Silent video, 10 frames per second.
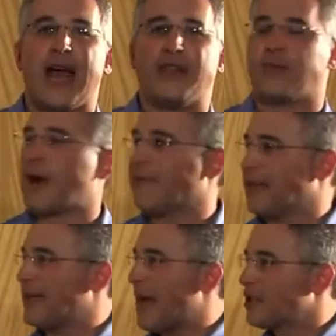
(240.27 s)
and there might
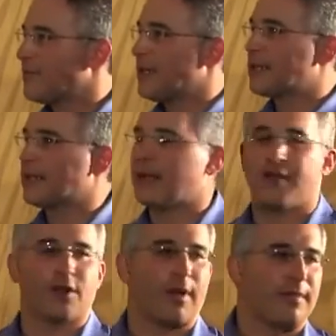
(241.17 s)
be announcements,
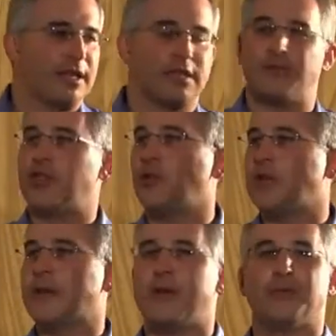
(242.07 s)
there might be some
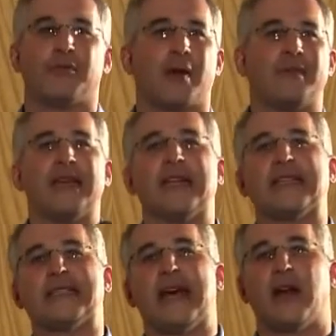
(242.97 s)
tuning, people might be getting
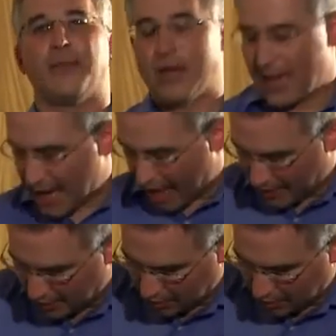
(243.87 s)
set up, and as